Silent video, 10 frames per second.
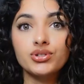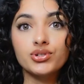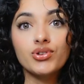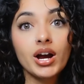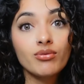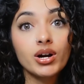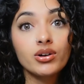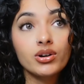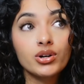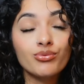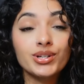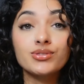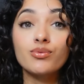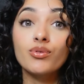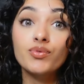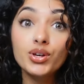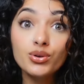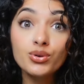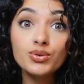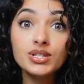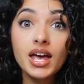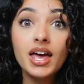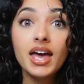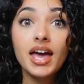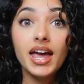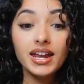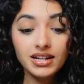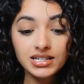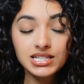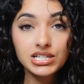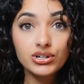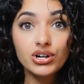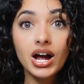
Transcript: their track record, read their reviews, and consider